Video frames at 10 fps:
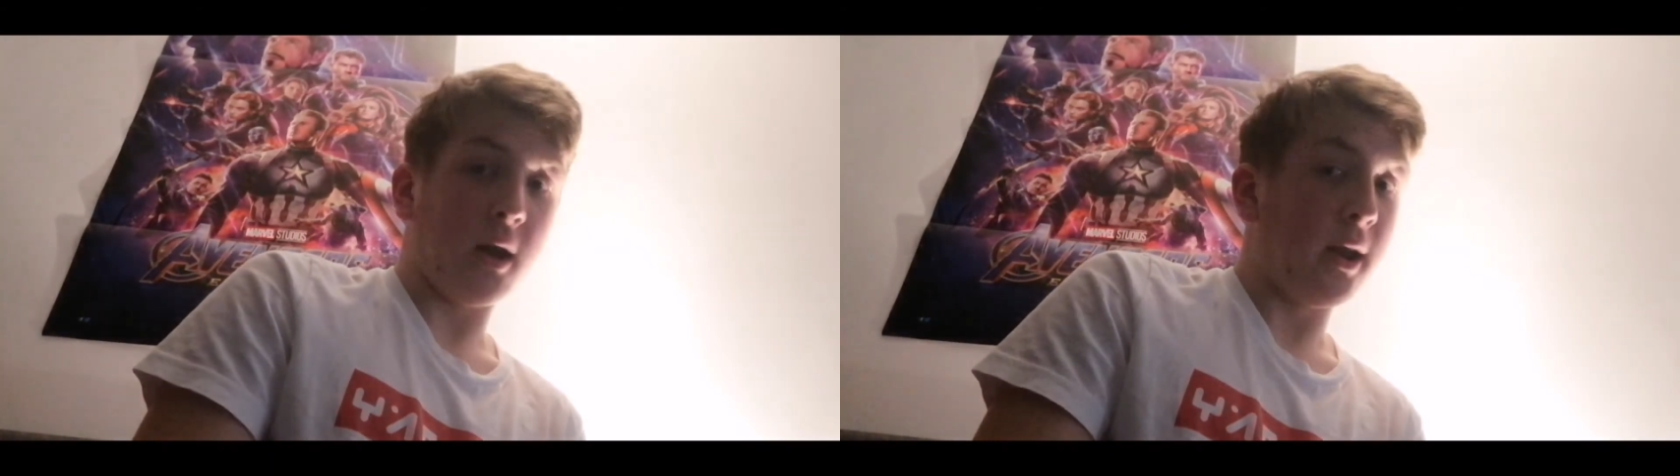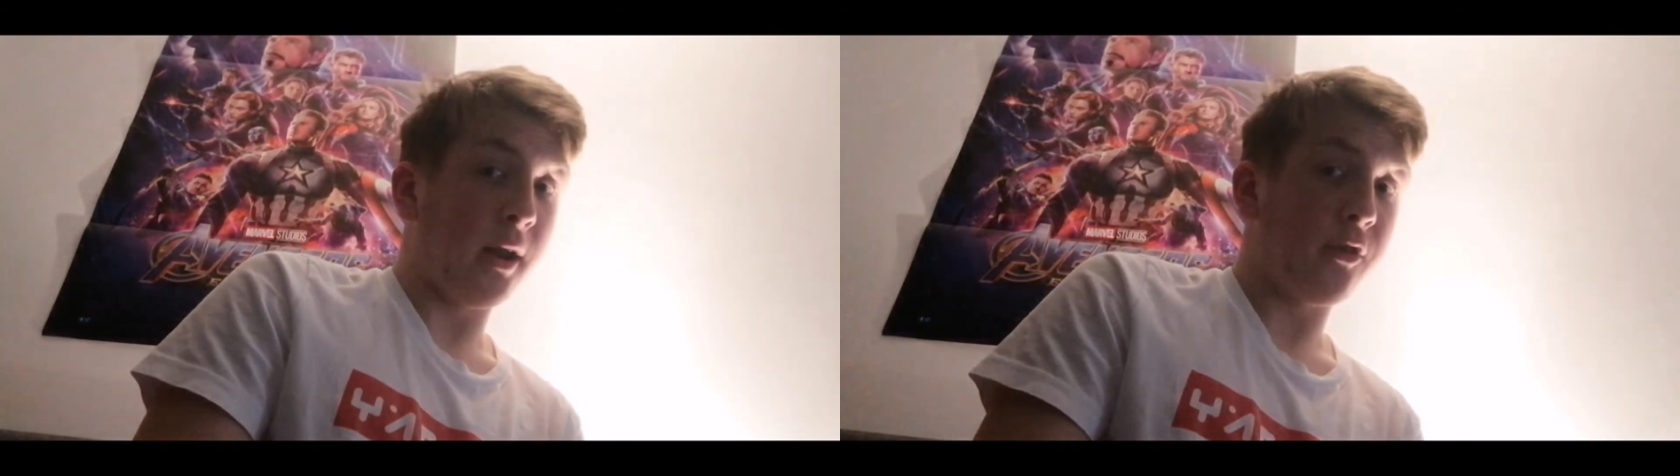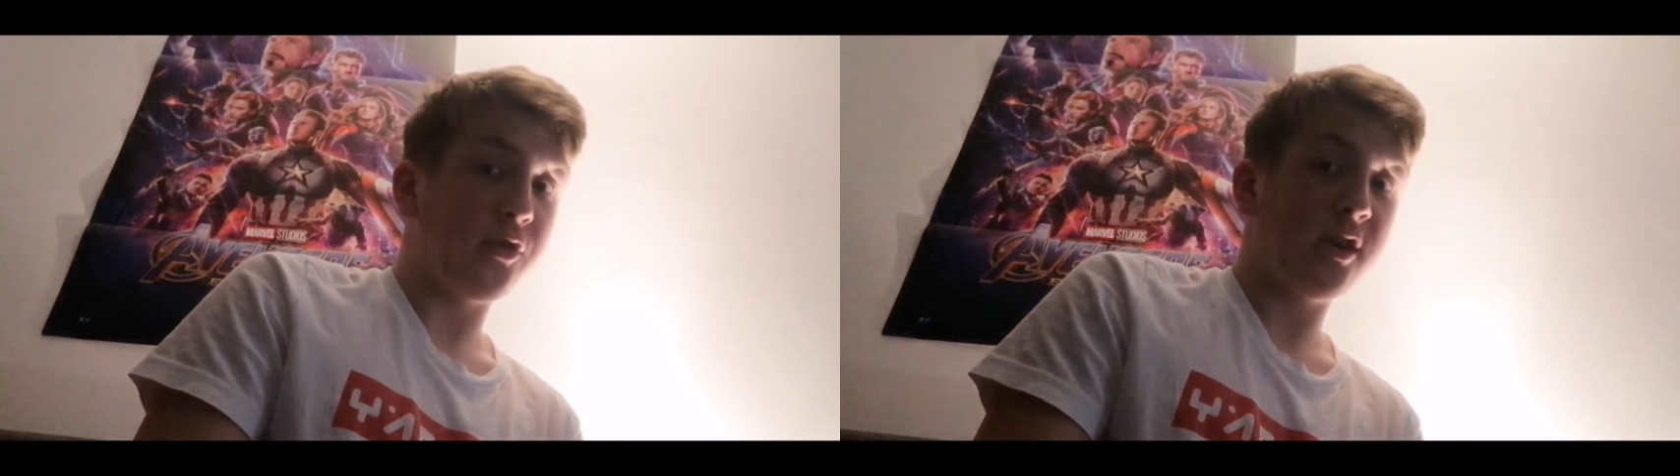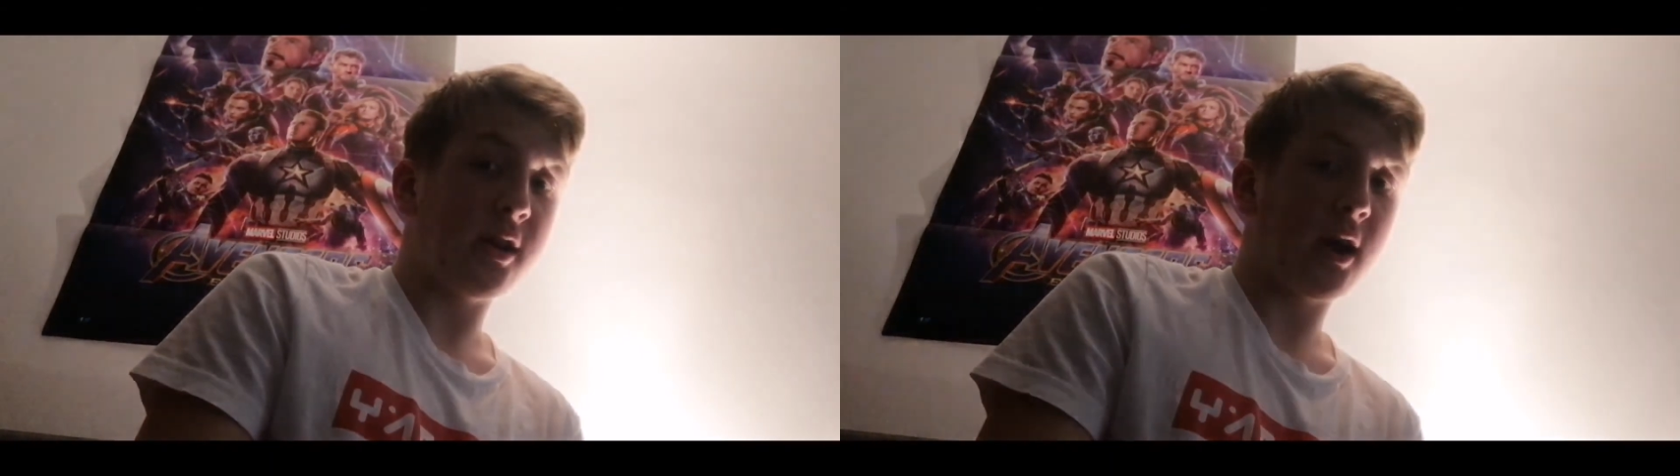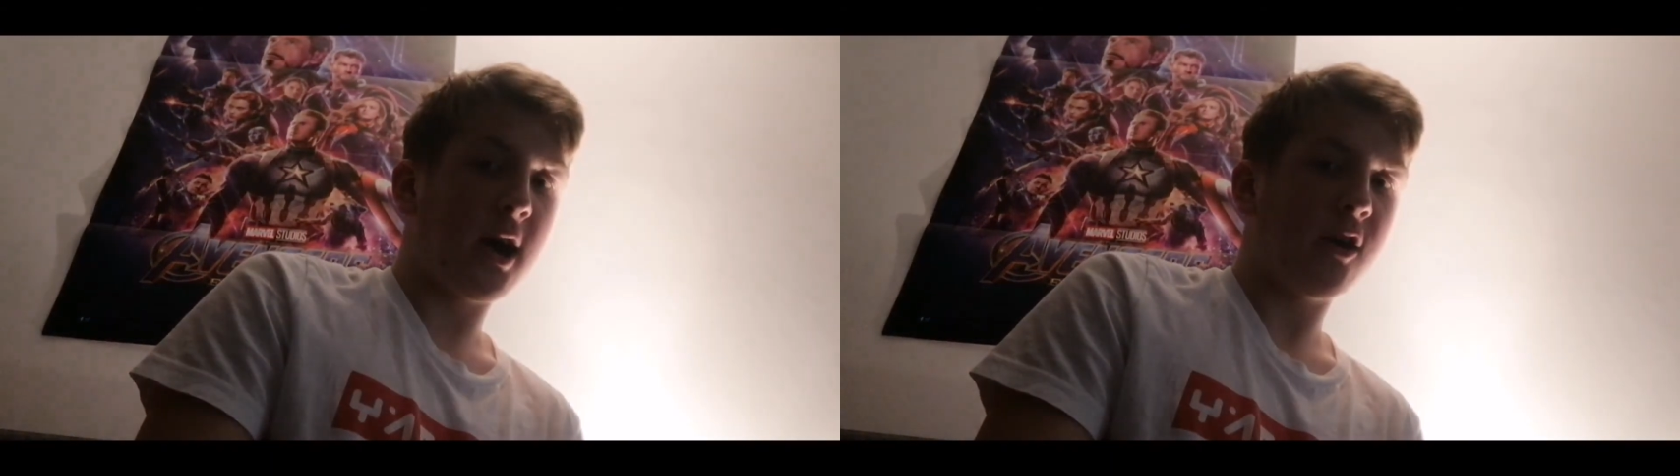an
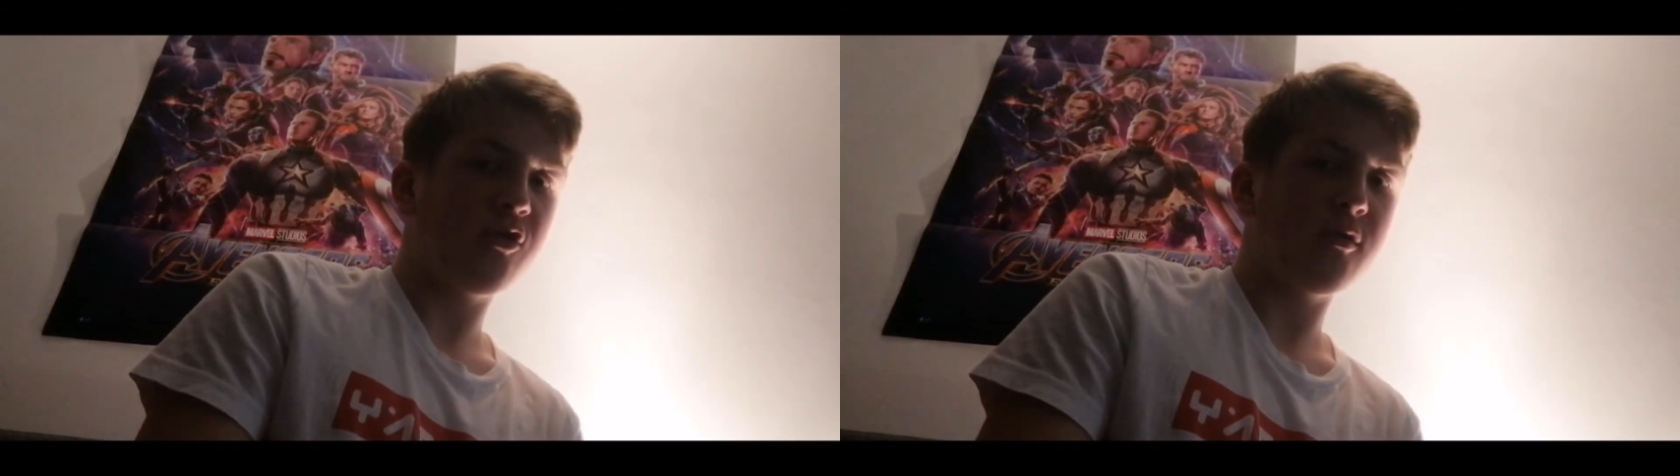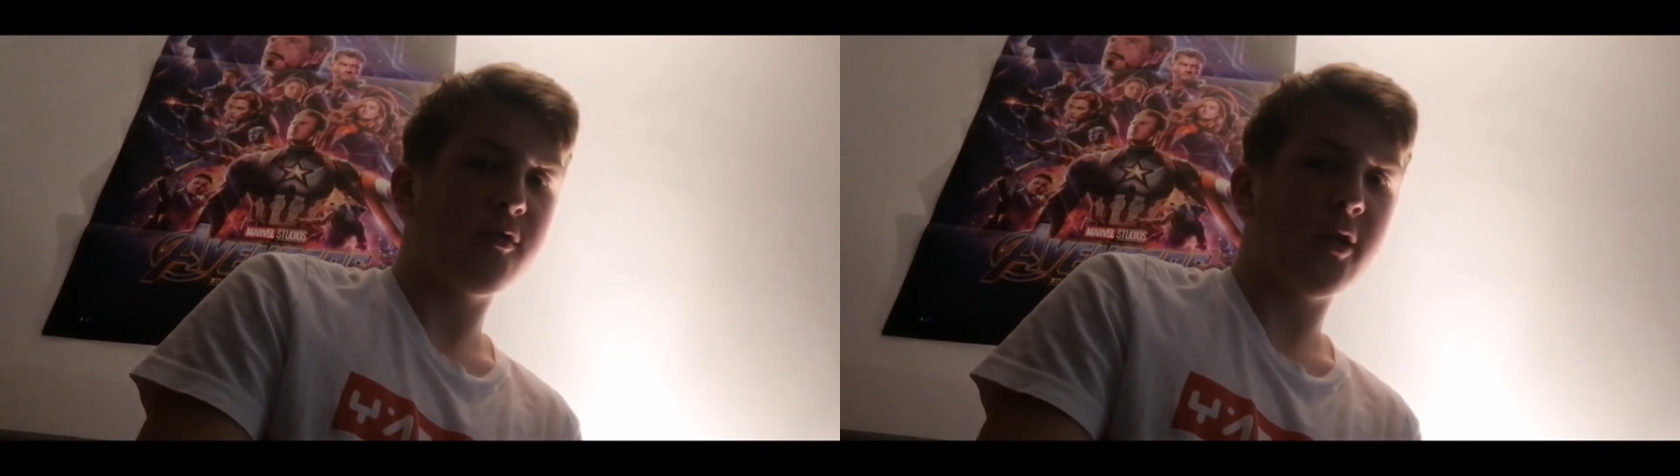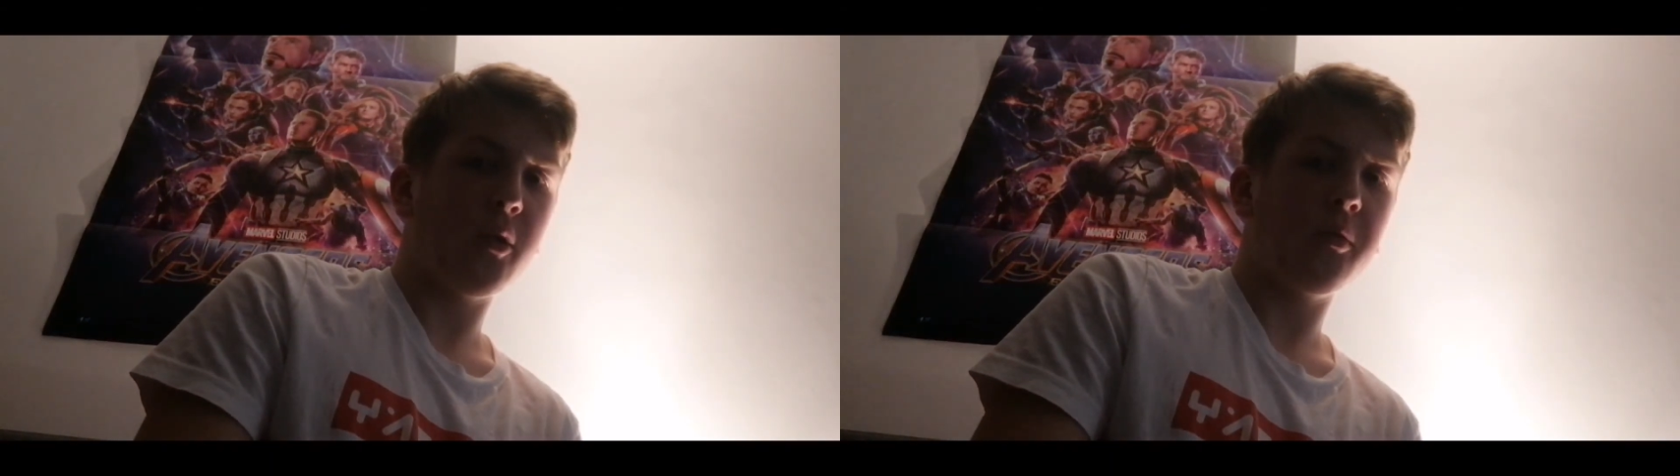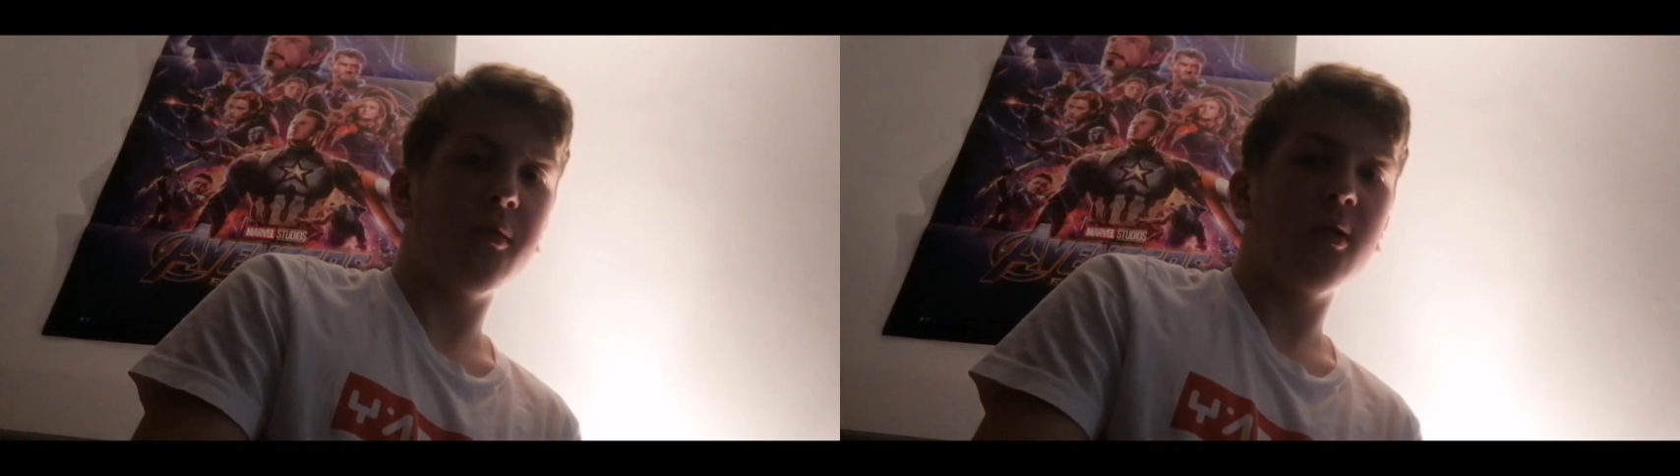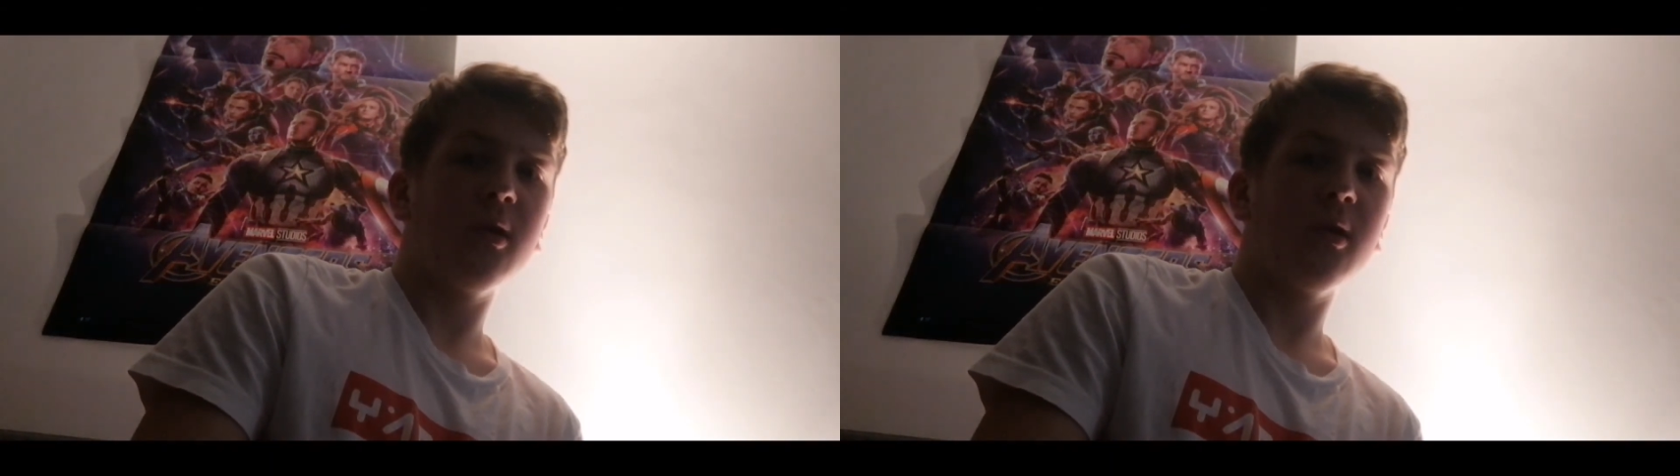entertaining action film.